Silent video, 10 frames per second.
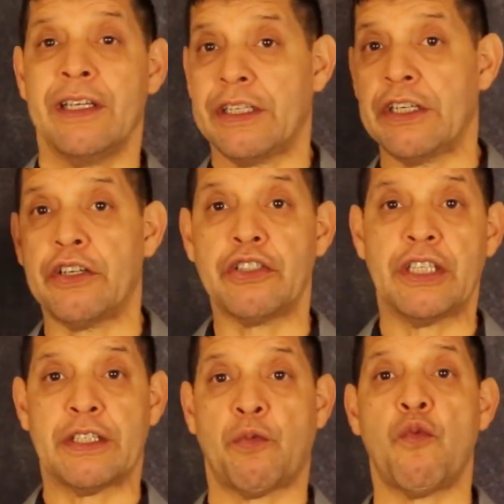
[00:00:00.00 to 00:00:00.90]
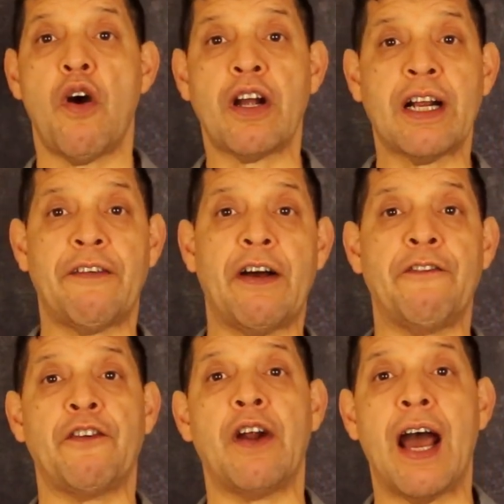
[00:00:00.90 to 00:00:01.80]
you know, just walk
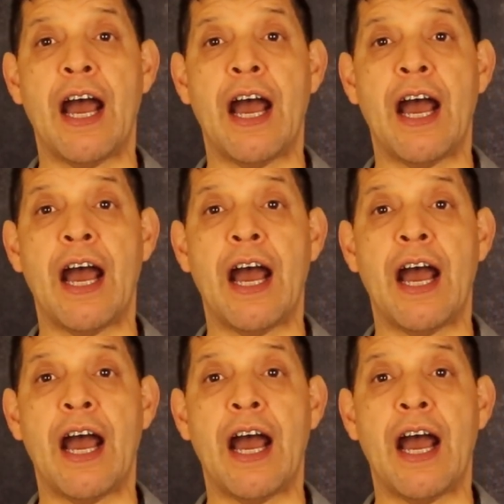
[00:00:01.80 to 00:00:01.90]
around for